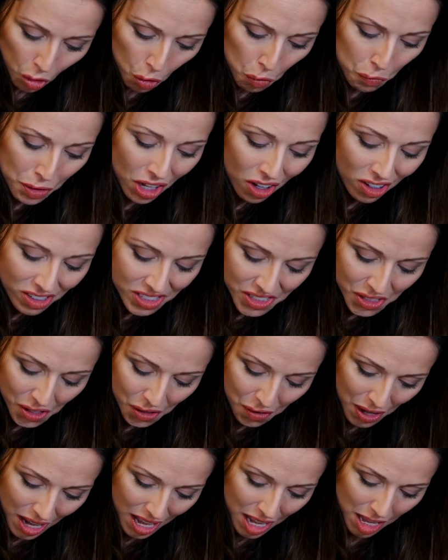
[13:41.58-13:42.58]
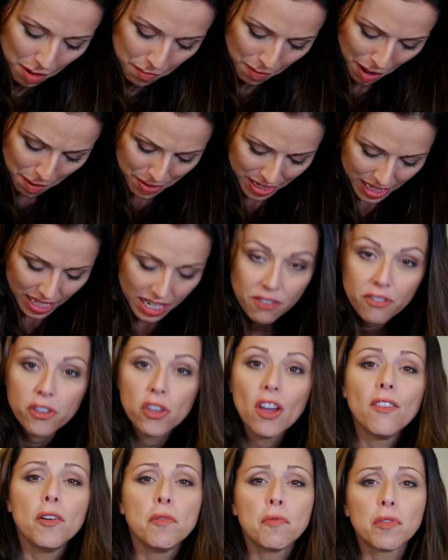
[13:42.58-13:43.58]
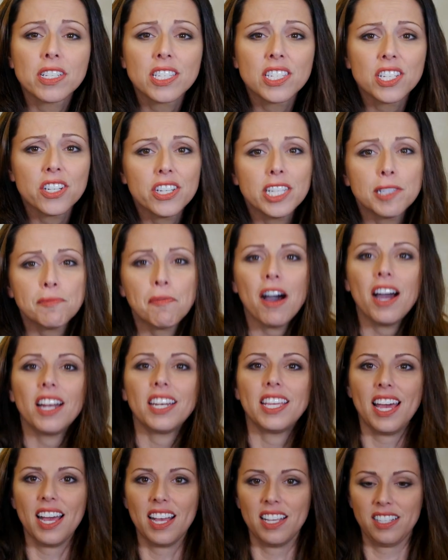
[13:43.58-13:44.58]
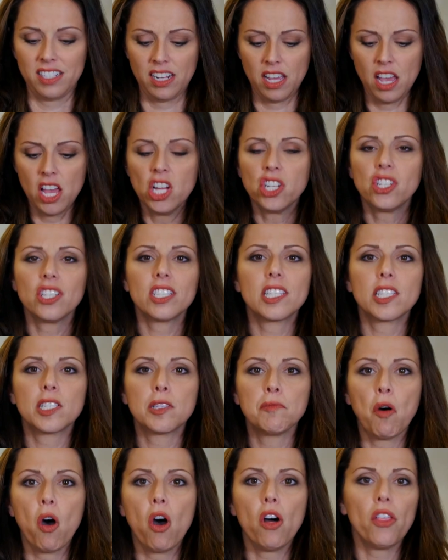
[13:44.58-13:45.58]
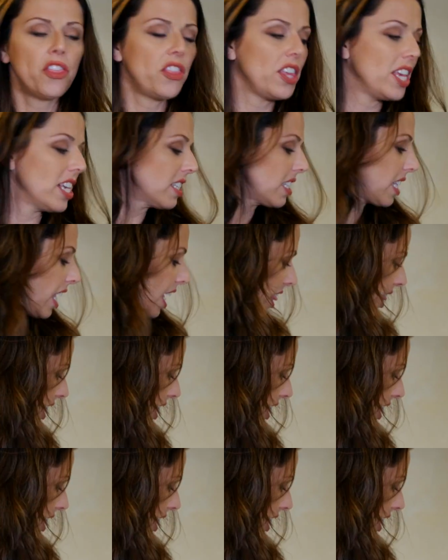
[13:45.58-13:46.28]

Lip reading: We also, if you have a more serious podcast, just small things like